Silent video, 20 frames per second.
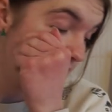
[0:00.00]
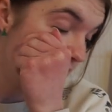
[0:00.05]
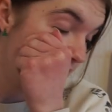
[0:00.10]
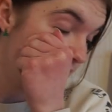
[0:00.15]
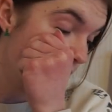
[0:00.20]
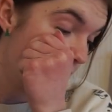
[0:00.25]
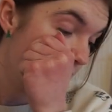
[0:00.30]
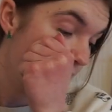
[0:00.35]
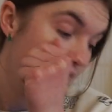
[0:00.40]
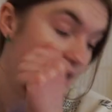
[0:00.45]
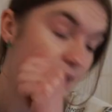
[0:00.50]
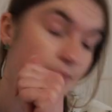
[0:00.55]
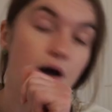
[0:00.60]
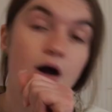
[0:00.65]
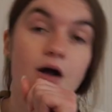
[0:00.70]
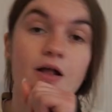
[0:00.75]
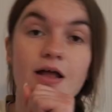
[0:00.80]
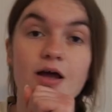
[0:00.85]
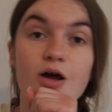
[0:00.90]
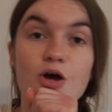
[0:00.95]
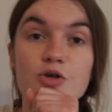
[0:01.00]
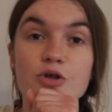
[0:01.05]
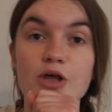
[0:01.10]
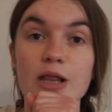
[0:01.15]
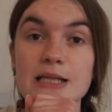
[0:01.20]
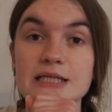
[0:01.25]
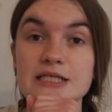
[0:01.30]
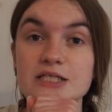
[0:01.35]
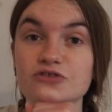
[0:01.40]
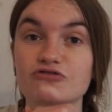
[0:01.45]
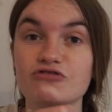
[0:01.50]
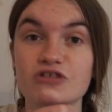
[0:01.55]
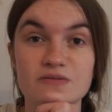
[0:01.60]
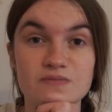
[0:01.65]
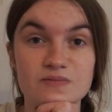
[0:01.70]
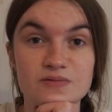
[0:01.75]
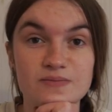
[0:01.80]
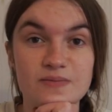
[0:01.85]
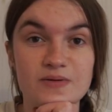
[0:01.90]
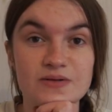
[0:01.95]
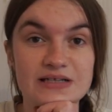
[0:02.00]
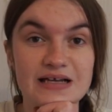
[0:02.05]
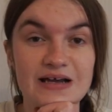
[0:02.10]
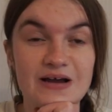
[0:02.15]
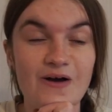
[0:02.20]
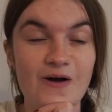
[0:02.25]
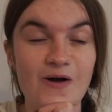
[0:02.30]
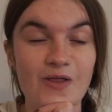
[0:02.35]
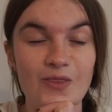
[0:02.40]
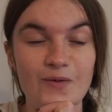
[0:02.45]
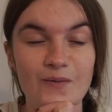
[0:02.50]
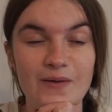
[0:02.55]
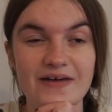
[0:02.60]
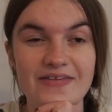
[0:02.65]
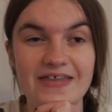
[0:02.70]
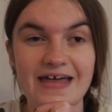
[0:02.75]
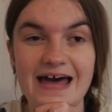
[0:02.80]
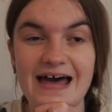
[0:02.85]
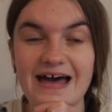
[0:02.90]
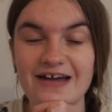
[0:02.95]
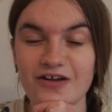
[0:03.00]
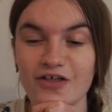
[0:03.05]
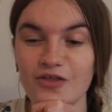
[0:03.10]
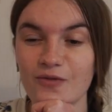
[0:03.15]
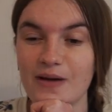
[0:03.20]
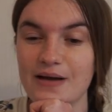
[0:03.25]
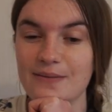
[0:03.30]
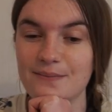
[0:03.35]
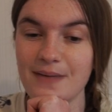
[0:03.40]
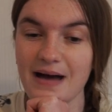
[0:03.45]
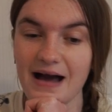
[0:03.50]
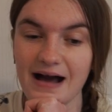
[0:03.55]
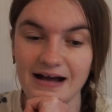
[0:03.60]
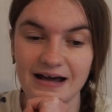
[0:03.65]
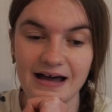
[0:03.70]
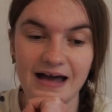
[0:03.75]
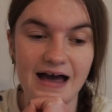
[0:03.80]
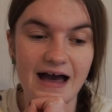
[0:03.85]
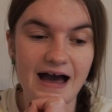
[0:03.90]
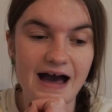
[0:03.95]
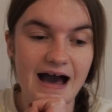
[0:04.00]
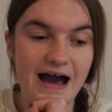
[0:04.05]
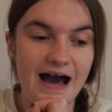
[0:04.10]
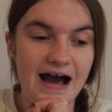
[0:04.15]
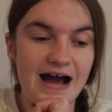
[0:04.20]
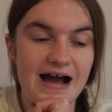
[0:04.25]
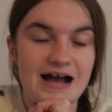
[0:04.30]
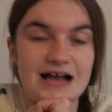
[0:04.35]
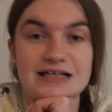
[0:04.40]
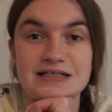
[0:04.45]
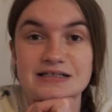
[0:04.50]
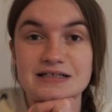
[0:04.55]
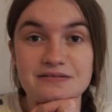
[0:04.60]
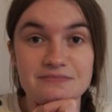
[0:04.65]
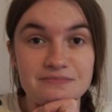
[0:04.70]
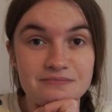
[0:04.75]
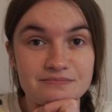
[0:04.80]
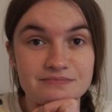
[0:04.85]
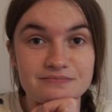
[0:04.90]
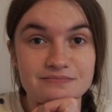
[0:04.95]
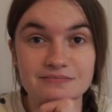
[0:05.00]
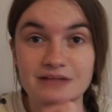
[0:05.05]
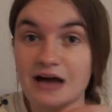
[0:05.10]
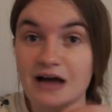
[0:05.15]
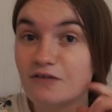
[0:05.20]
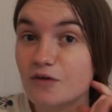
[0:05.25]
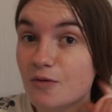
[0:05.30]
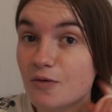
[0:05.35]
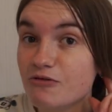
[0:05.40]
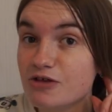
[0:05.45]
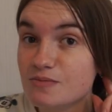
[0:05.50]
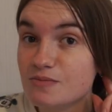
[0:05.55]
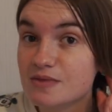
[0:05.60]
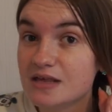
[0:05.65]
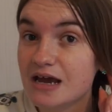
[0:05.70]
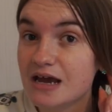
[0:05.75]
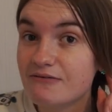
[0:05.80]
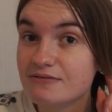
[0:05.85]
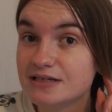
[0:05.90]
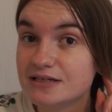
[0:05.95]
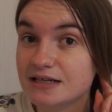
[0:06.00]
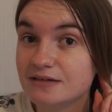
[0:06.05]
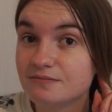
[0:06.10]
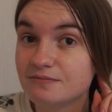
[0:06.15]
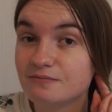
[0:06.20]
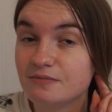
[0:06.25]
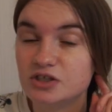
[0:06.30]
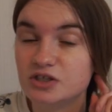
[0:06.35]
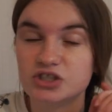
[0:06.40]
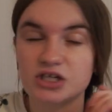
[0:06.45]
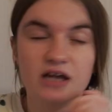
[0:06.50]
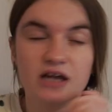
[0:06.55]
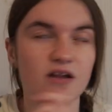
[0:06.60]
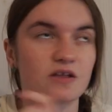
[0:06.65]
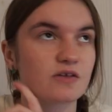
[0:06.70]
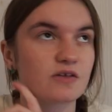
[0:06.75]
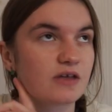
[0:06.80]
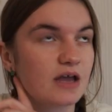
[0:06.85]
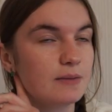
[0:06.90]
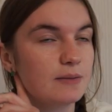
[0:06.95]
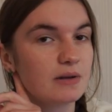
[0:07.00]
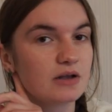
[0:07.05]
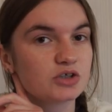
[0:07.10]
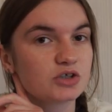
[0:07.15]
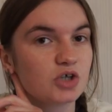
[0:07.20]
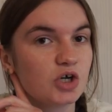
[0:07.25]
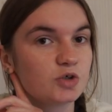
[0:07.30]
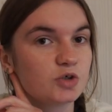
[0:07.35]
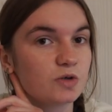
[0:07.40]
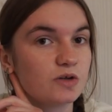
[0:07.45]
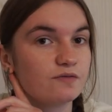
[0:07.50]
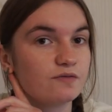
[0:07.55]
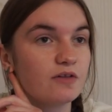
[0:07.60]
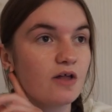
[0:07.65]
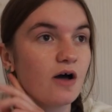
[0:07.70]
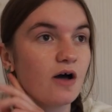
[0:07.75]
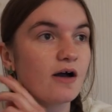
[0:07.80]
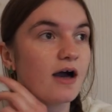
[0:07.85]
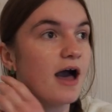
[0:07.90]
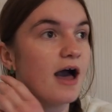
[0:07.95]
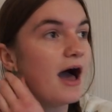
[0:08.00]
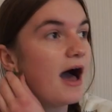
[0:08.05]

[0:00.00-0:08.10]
got B&M haul. I also listened to Christmas music on the way there and on the way back, as I've got Christmas savings in, which you cannot see, but I'll show you in the vlog.